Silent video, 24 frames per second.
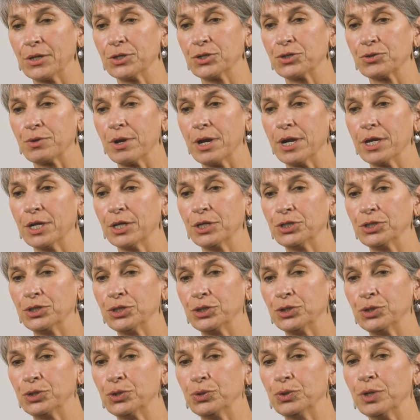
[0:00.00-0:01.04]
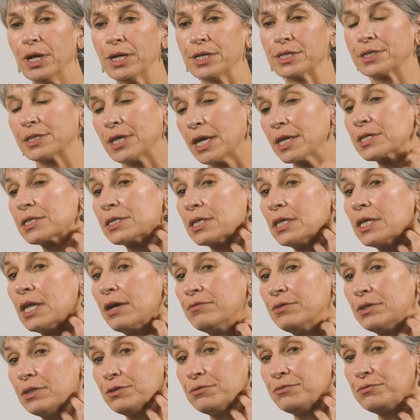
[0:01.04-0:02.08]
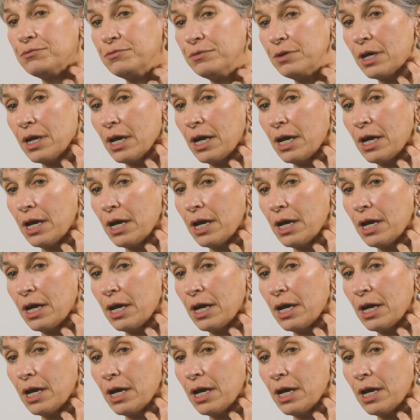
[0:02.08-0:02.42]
trying to assess the level of